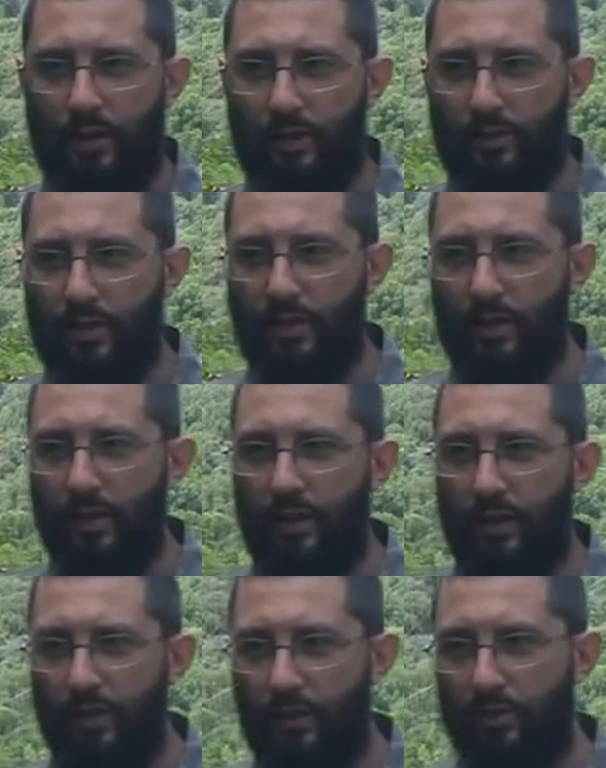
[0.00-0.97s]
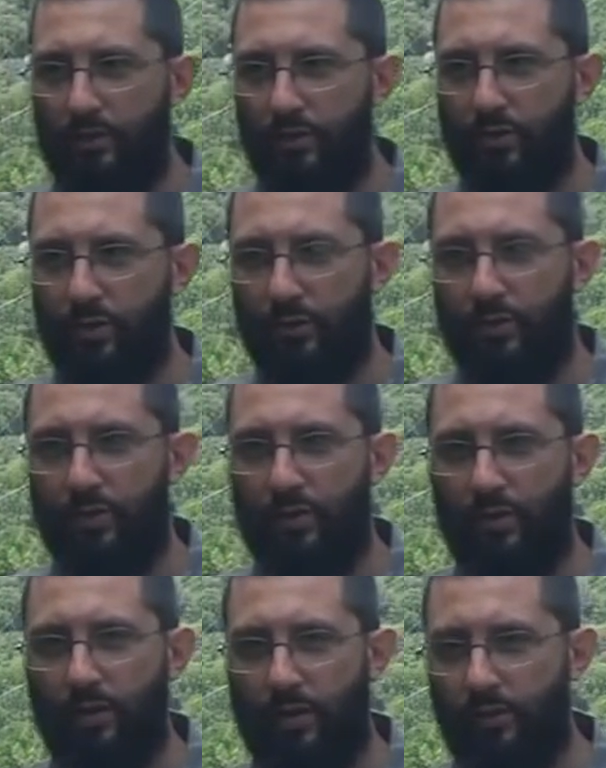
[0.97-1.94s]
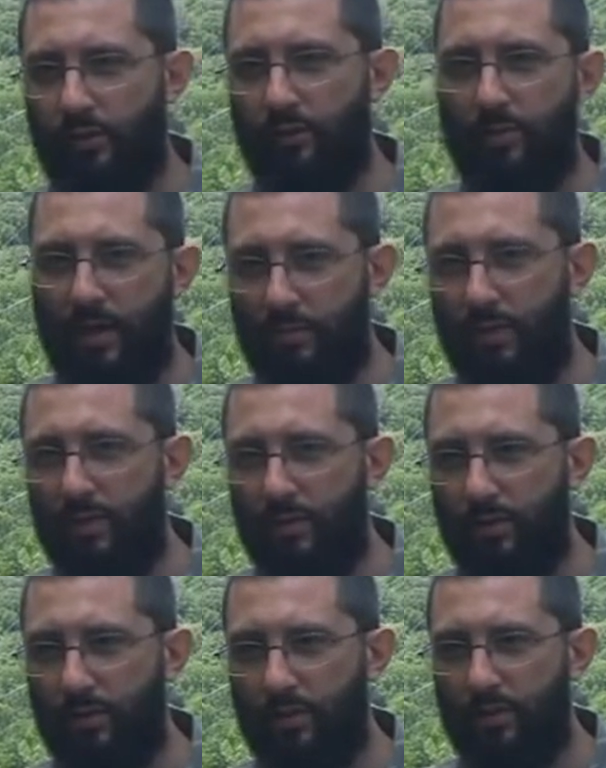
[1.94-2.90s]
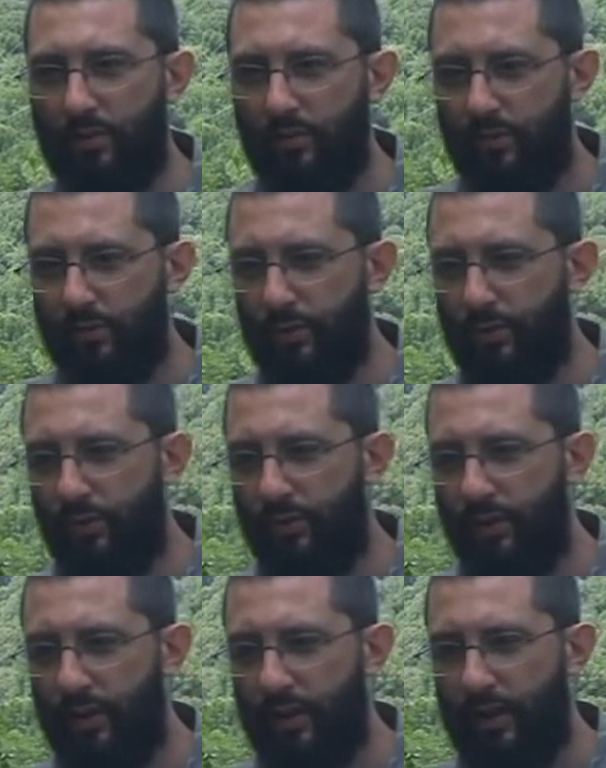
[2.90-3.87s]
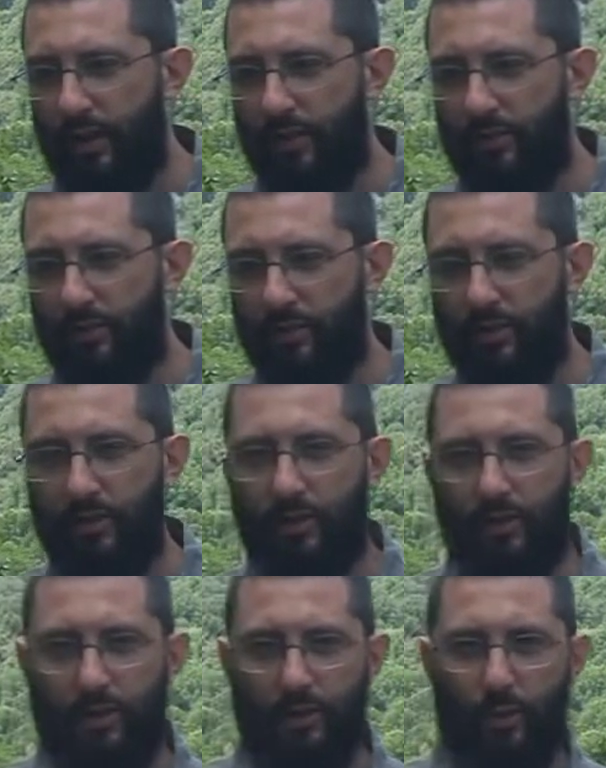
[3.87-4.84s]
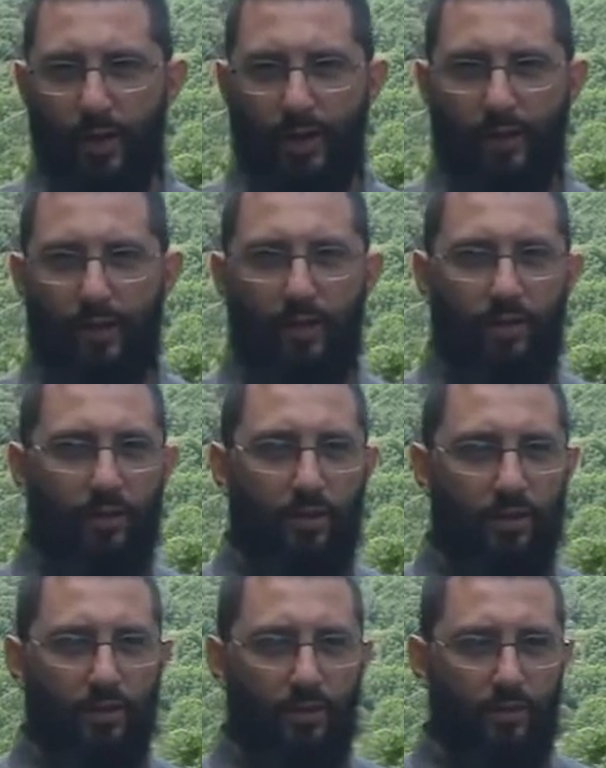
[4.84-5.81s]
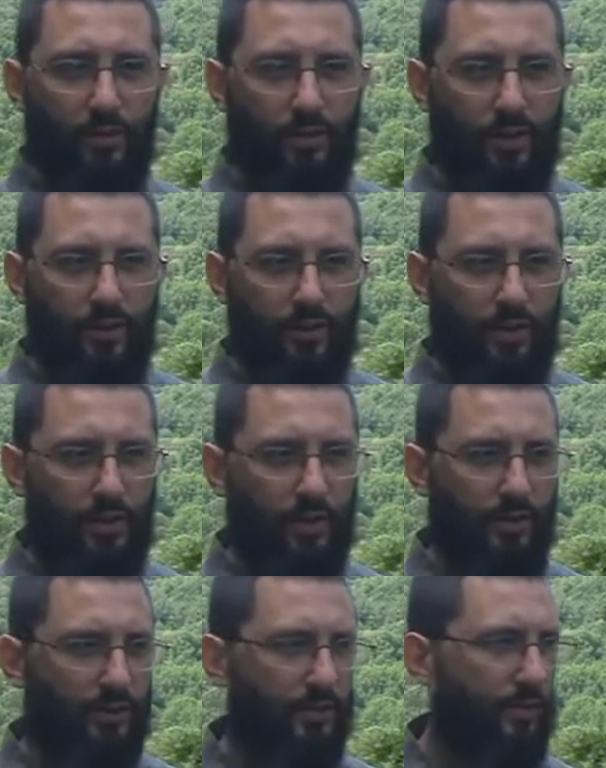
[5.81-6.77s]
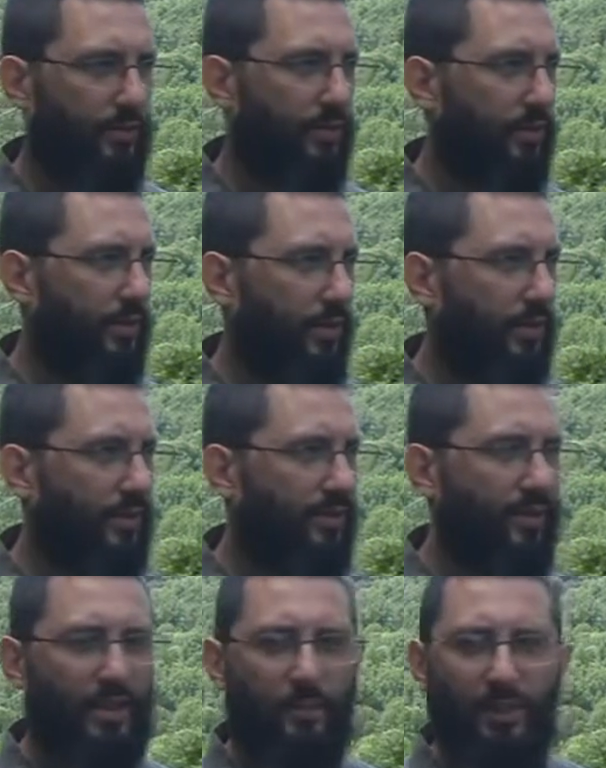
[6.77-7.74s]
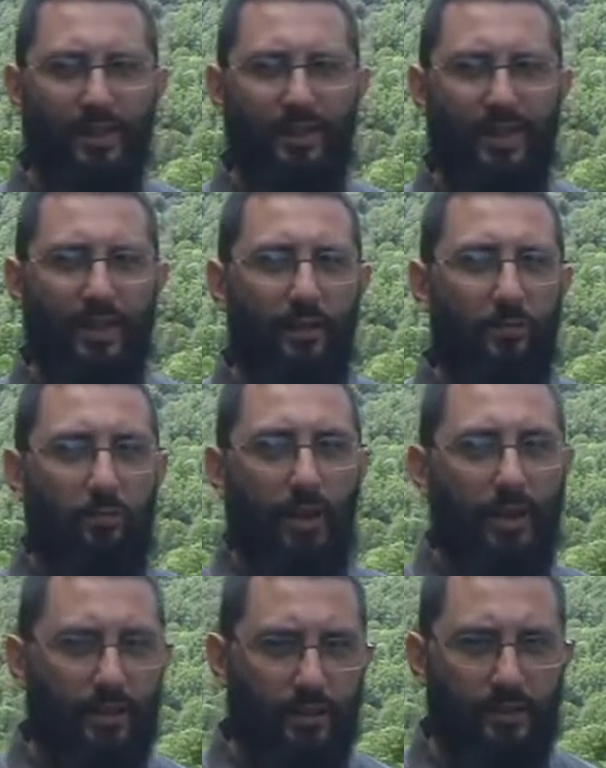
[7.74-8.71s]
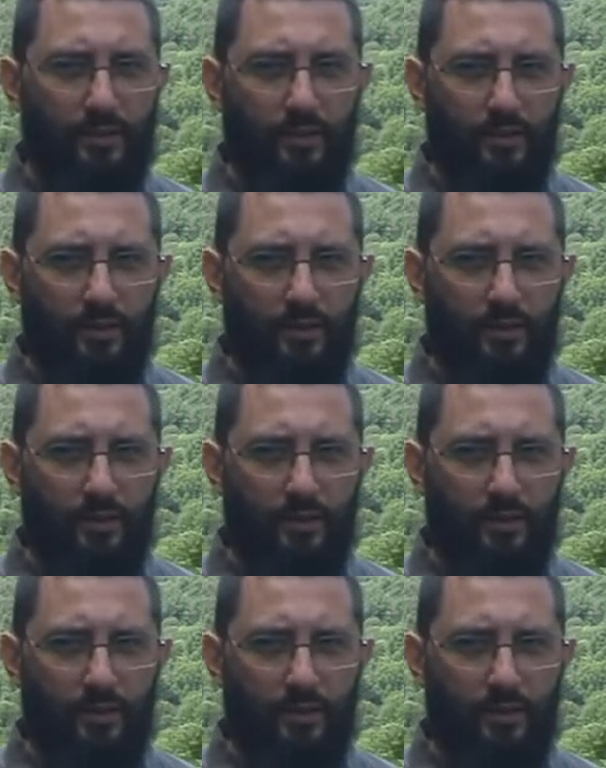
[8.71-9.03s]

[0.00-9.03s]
You see, truth, if you remember, truth is acquainted, or is said to be like money.